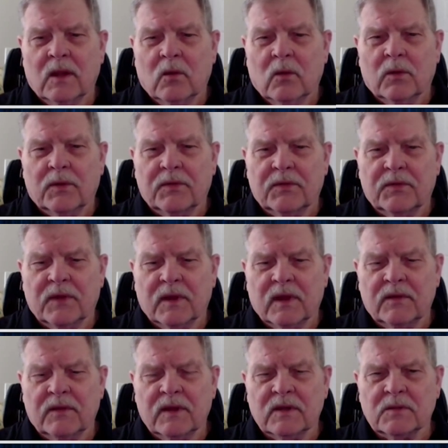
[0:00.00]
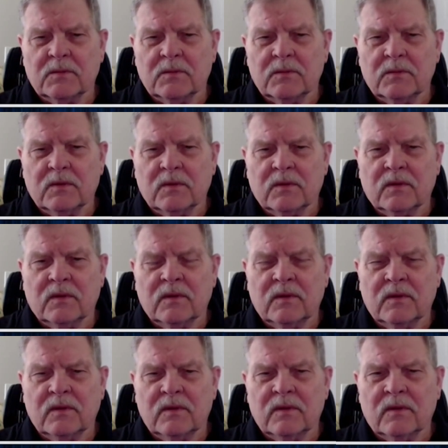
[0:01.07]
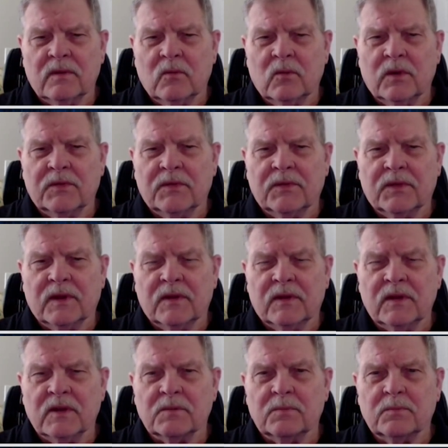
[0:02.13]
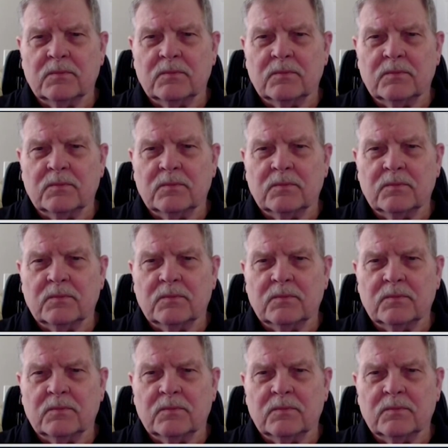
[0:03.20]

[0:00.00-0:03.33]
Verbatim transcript: with uh, these uh, with uh, these